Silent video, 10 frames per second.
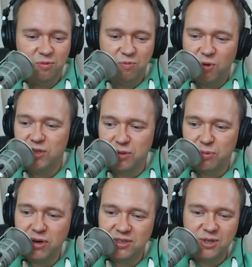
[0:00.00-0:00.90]
what's the
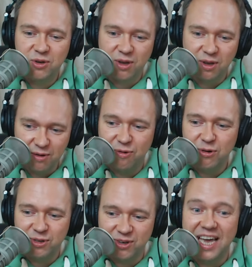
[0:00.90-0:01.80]
point in doing it?
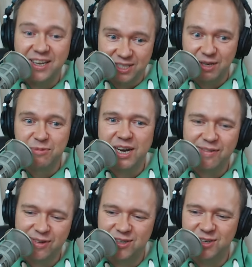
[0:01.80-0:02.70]
Focus on getting some
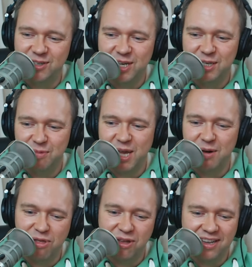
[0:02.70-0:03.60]
traffic to your site to begin
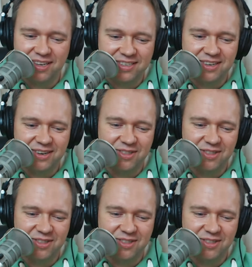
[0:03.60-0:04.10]
with, at least, and